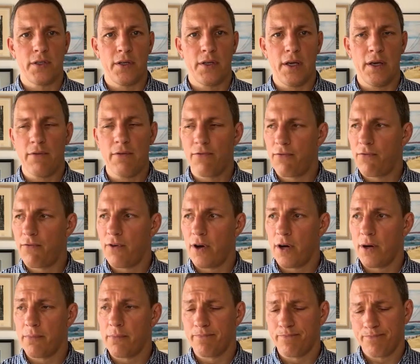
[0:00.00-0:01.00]
If
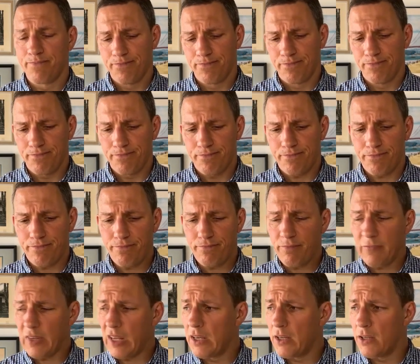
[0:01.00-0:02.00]

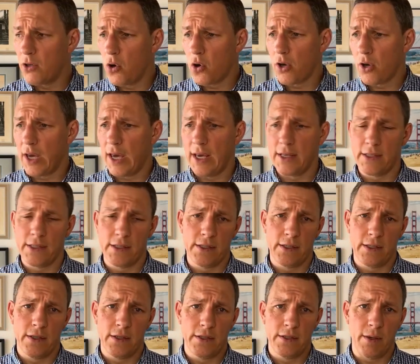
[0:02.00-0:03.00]
in your
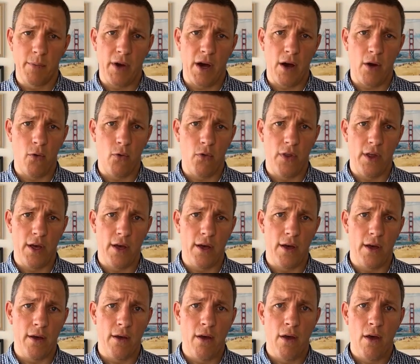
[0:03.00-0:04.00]
case somehow
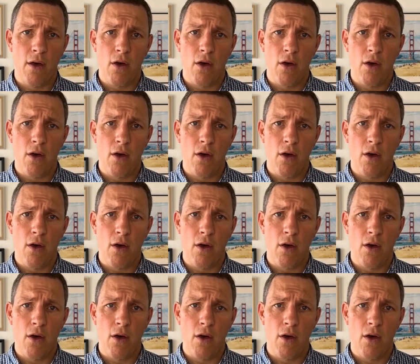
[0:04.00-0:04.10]
the